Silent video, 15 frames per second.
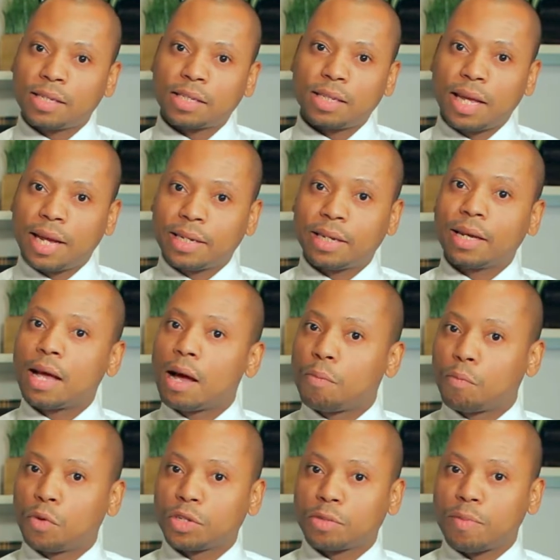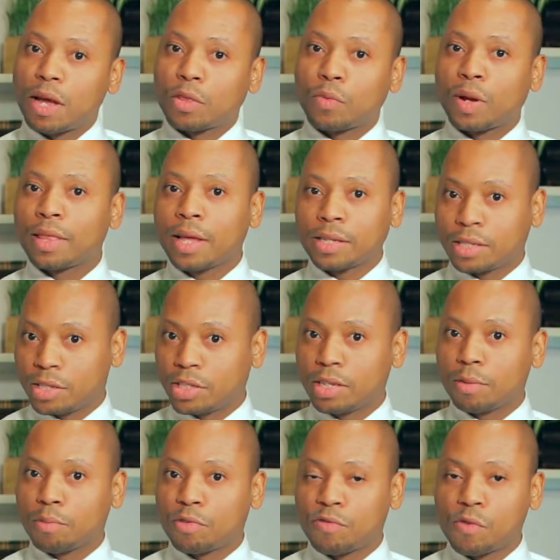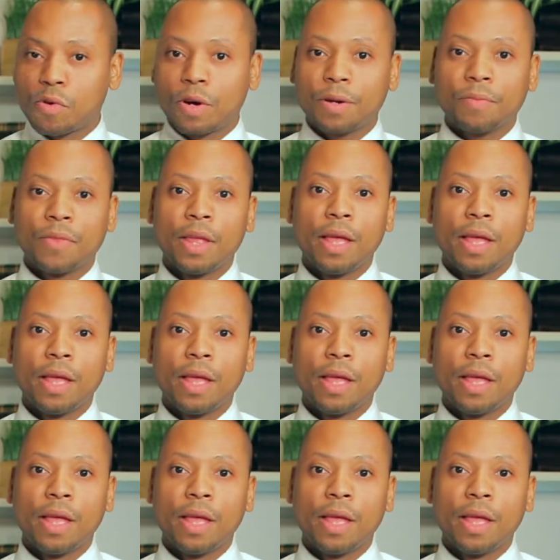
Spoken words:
slanting upwards, by the way. That's the symbol for it.